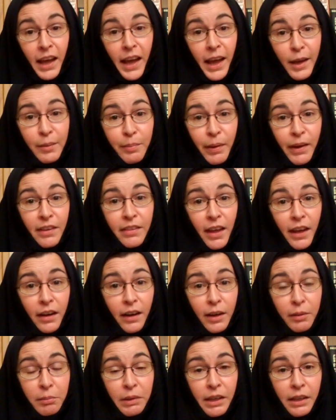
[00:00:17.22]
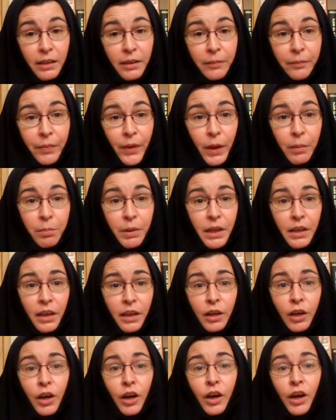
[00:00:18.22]
And by that I mean
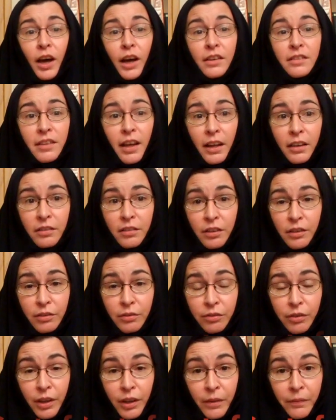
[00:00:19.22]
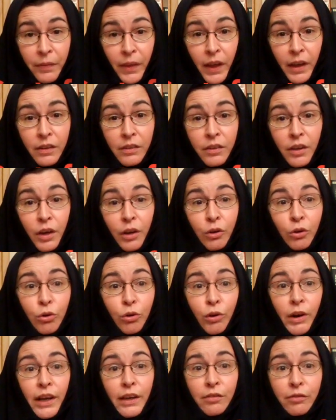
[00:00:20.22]
being attentive and
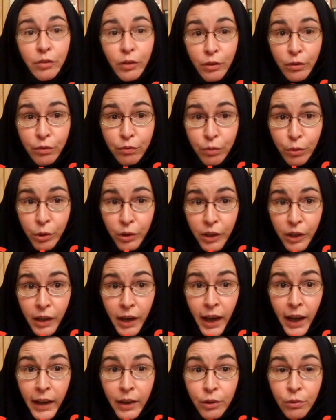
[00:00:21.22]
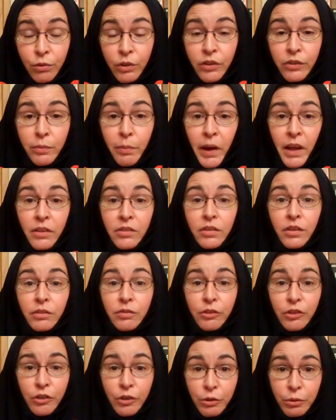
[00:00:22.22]
grateful for and
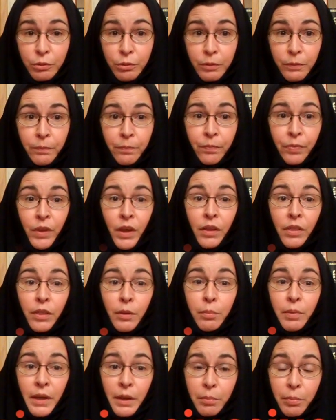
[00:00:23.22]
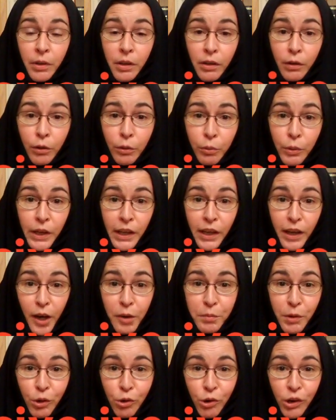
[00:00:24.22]
responsive to the people we
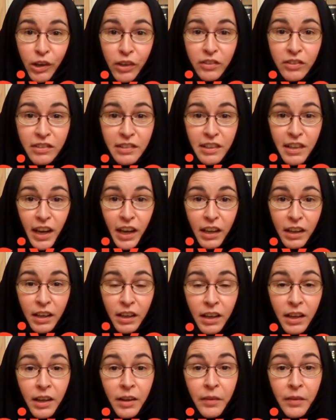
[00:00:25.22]
come across today,